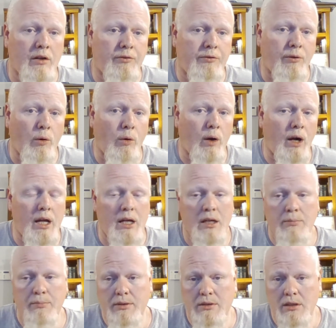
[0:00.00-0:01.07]
for
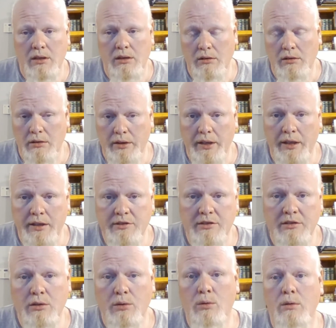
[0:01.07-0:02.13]
a particular gun
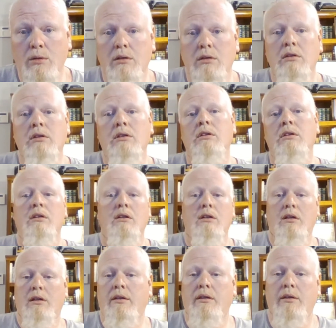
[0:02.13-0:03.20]
store
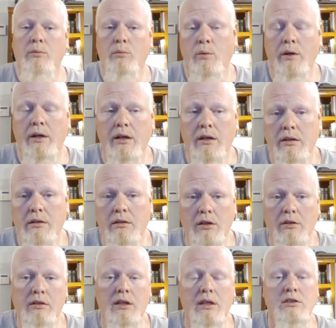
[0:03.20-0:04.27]
uh, where you
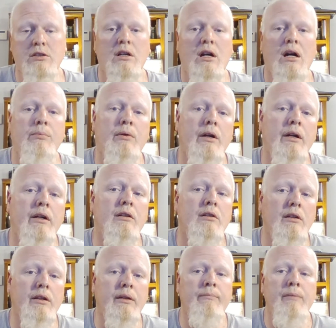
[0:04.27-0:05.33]
know that they shop
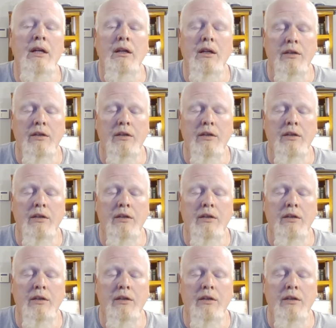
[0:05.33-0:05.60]
regularly.